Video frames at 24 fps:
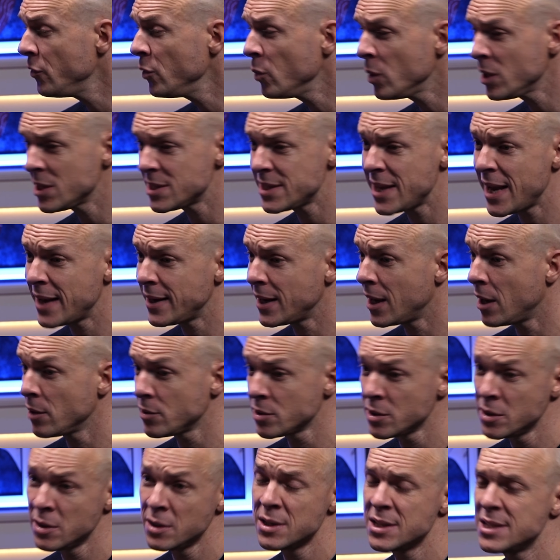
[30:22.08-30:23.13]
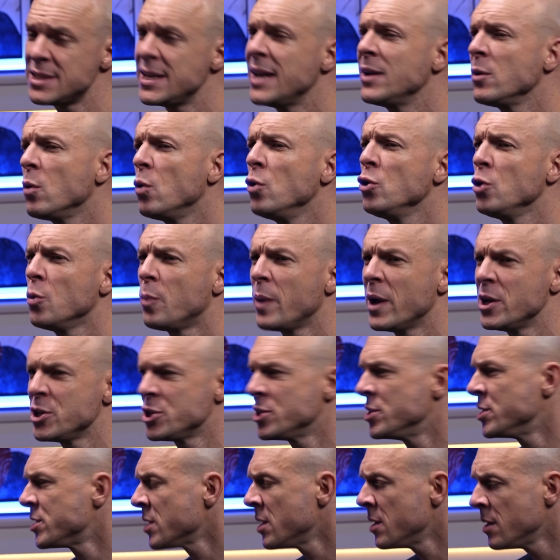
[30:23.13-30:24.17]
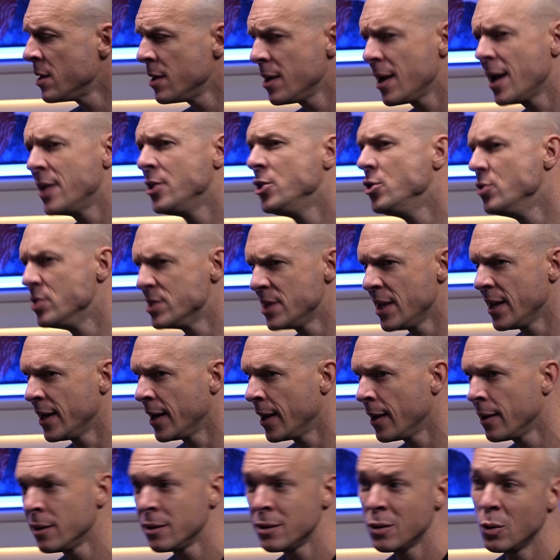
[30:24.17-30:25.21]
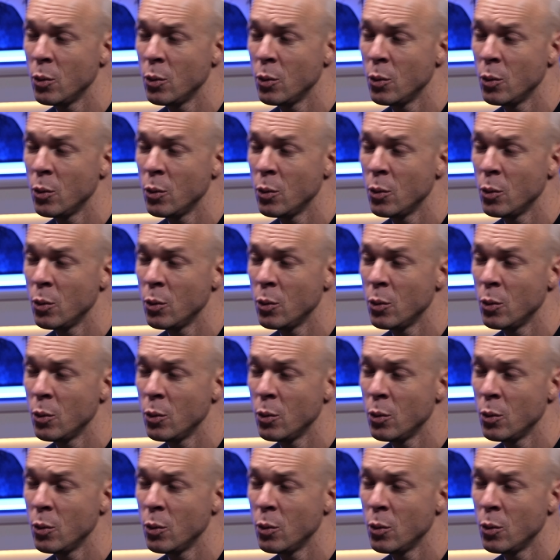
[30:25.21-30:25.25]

if you want to stand out, send all your patients a newsletter.